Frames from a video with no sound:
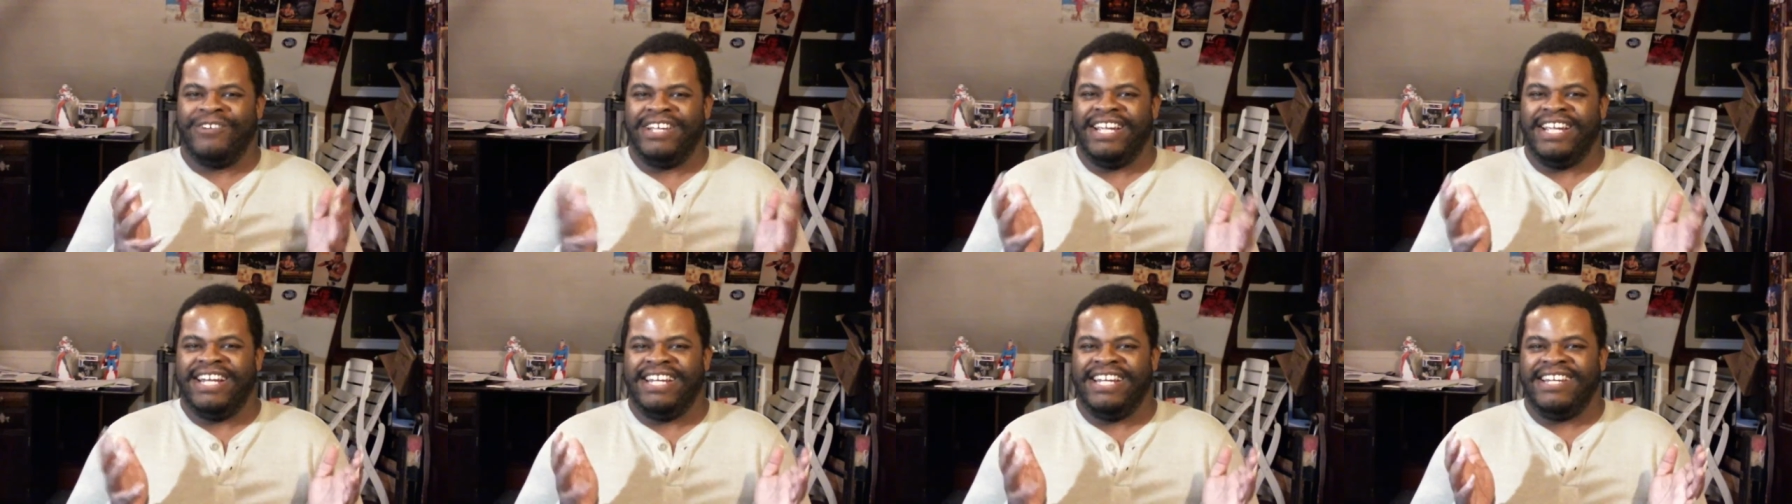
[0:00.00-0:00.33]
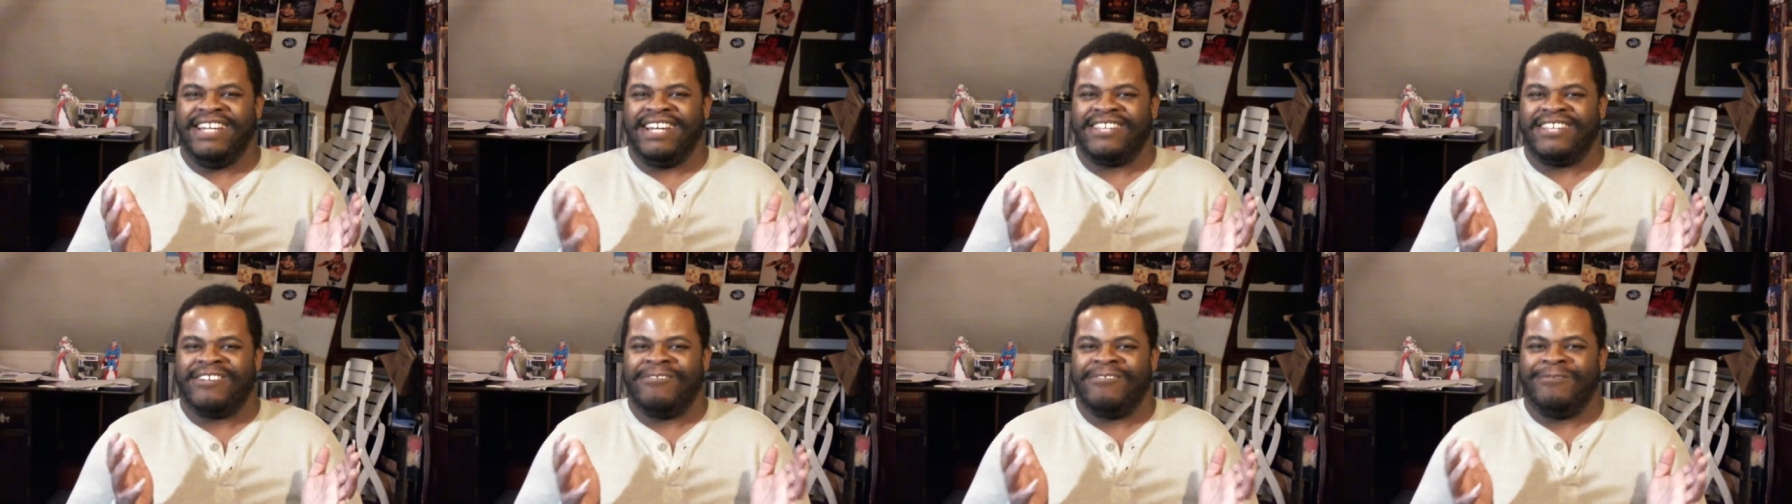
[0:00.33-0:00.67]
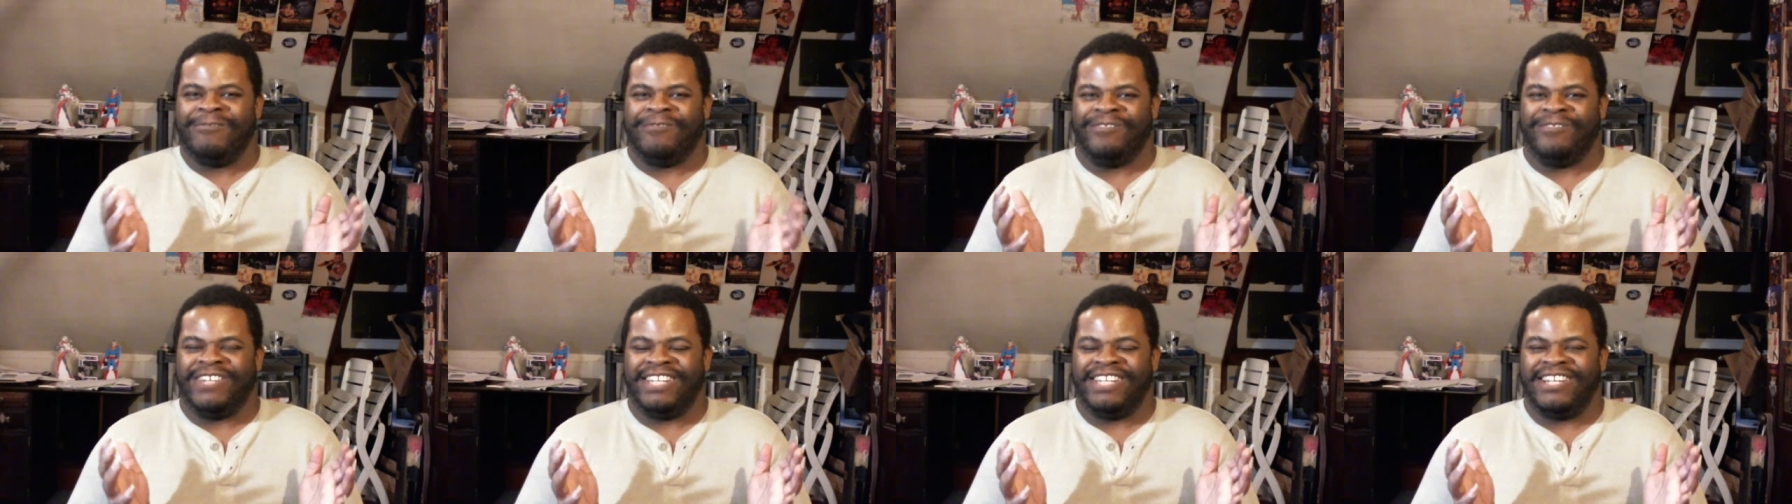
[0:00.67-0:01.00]
any other
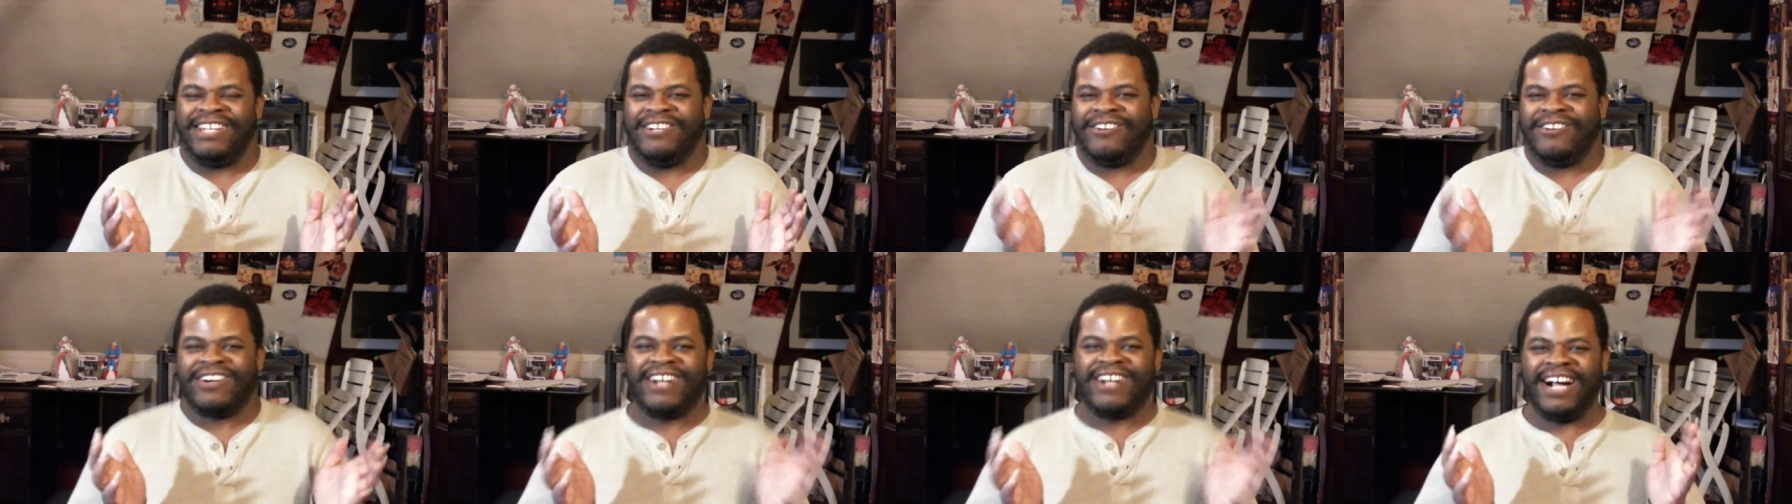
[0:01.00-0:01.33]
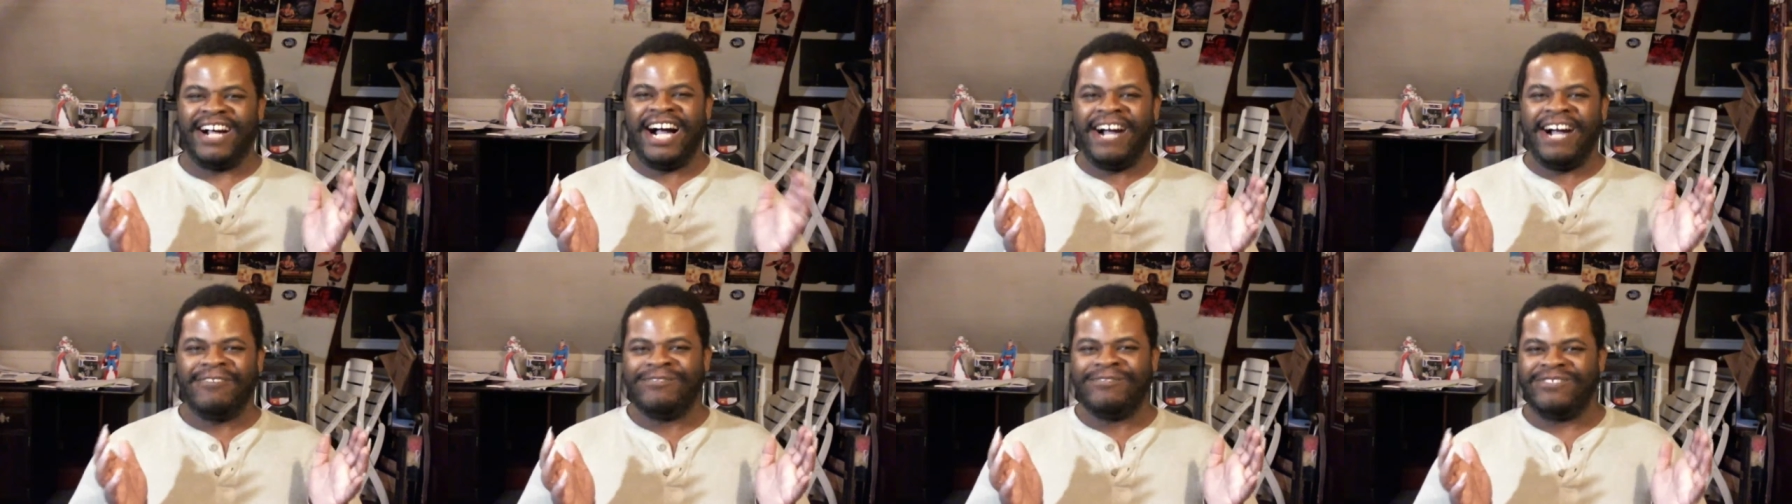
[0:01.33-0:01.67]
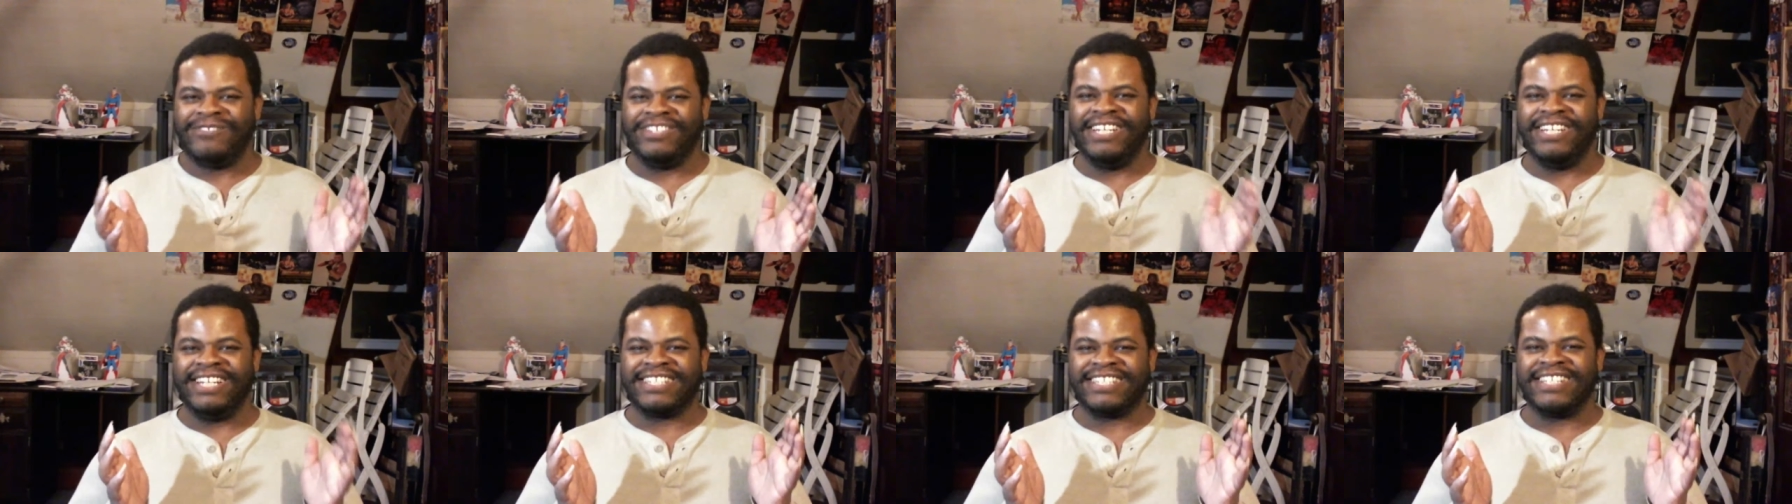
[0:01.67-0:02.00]
villain or
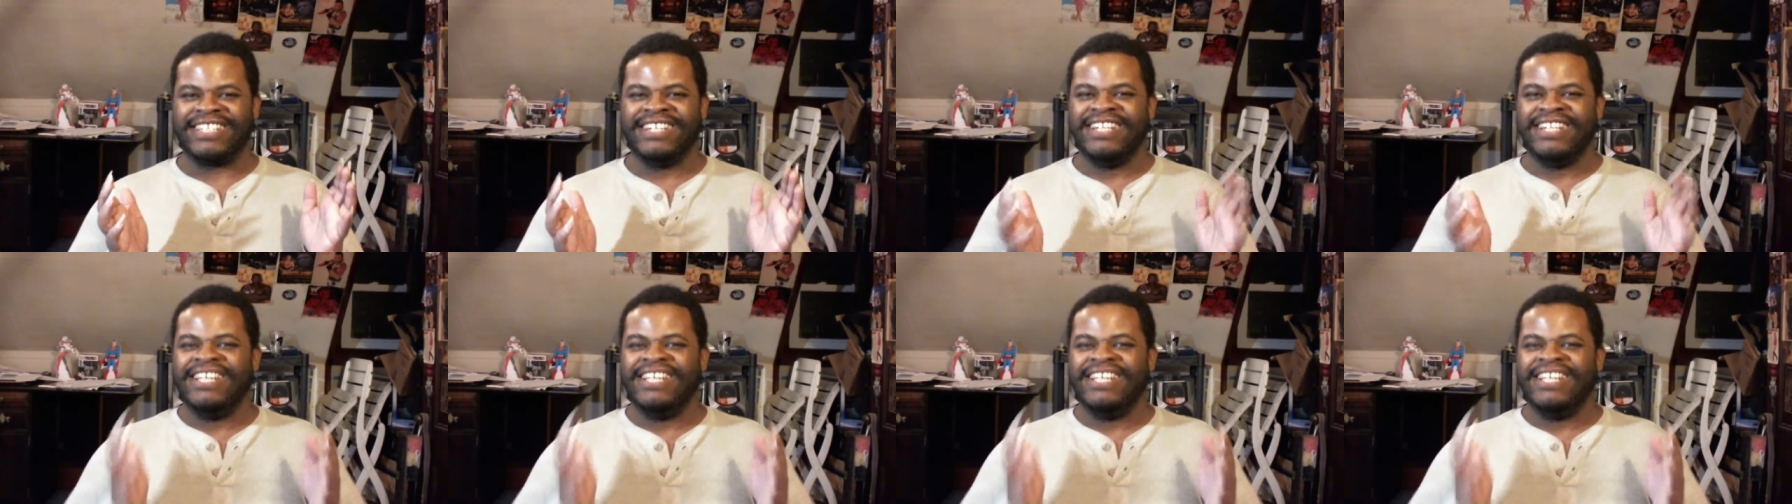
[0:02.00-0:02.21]
conflict.